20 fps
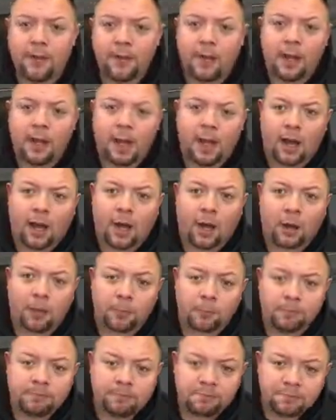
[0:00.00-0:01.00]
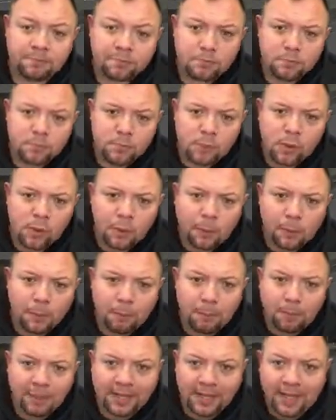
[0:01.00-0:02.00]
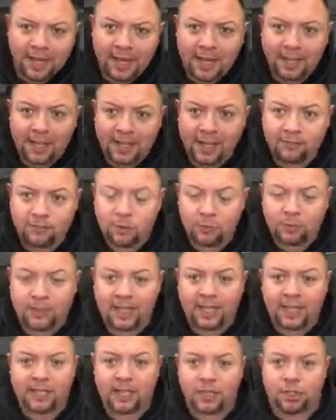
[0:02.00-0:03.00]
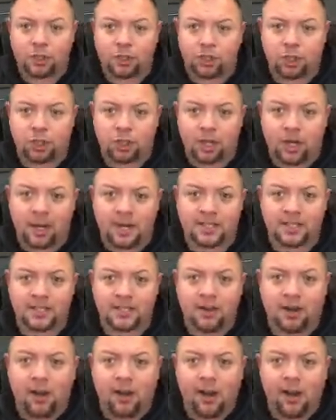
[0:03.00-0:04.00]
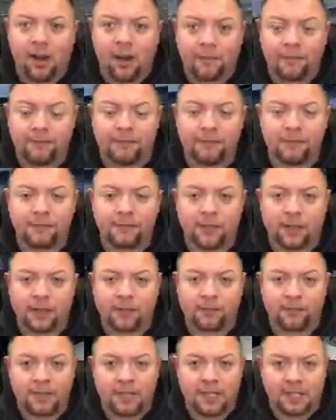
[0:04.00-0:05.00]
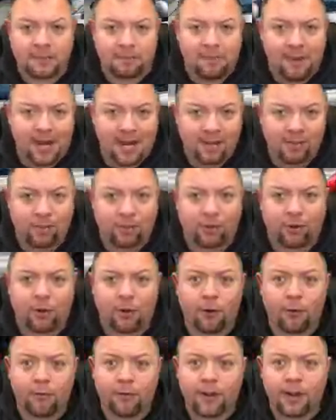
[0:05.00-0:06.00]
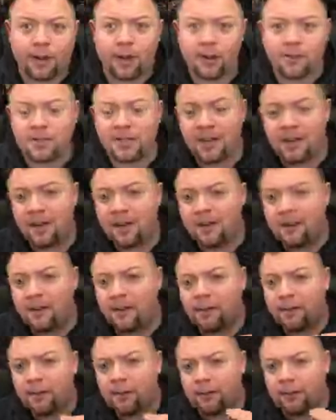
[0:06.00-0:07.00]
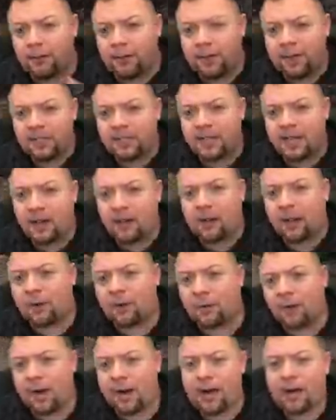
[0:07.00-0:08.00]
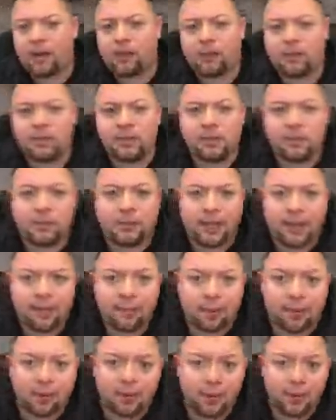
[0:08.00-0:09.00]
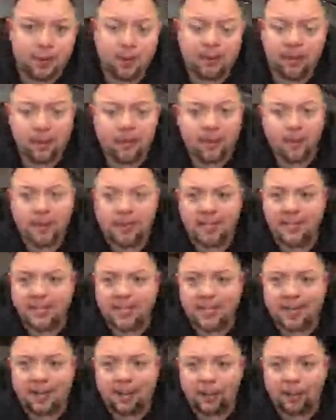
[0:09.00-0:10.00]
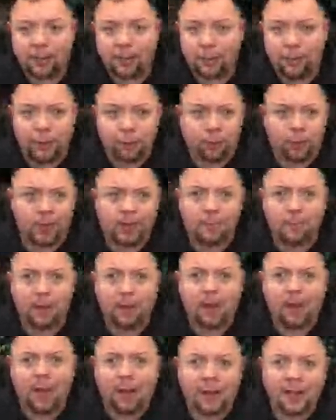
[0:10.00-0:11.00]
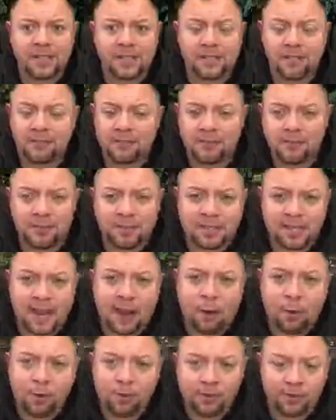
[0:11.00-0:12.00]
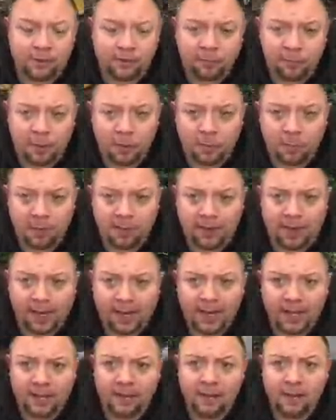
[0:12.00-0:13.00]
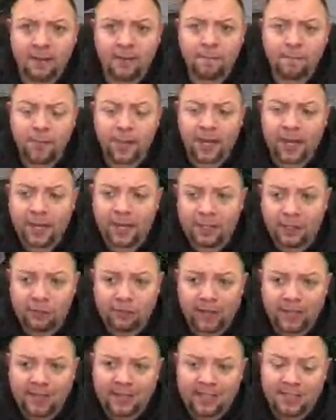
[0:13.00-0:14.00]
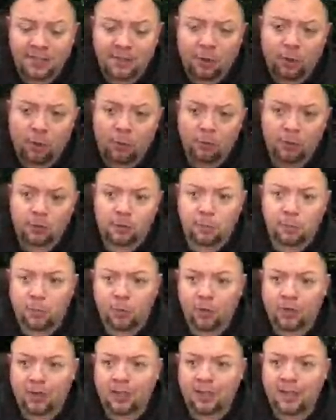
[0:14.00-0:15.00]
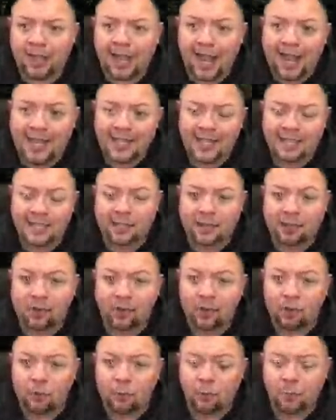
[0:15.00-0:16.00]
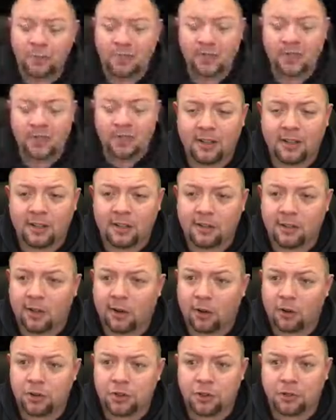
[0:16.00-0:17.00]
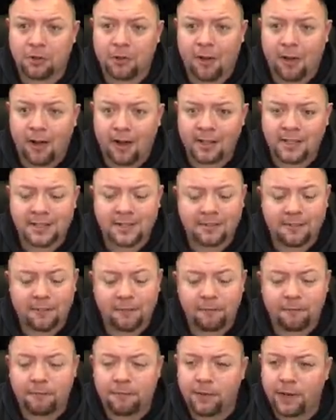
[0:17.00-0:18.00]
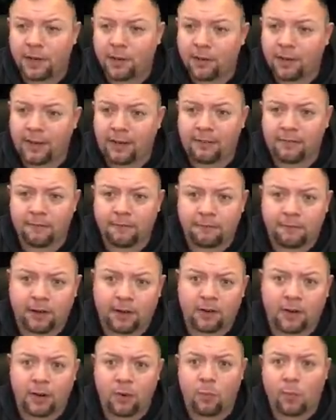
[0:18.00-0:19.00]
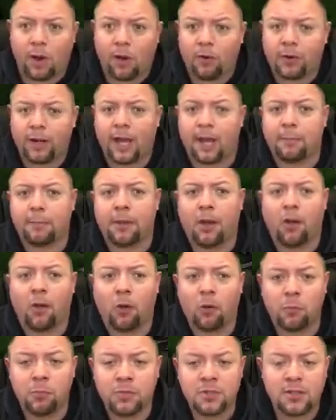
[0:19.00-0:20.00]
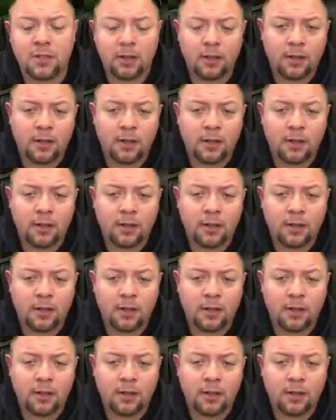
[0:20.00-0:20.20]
But again, if you get just off of these main thoroughfares, this area right here, this little neighborhood, is like 3 blocks south of Mill Plain, and you've got these older, more classic homes, larger lots, very, very well kept homes.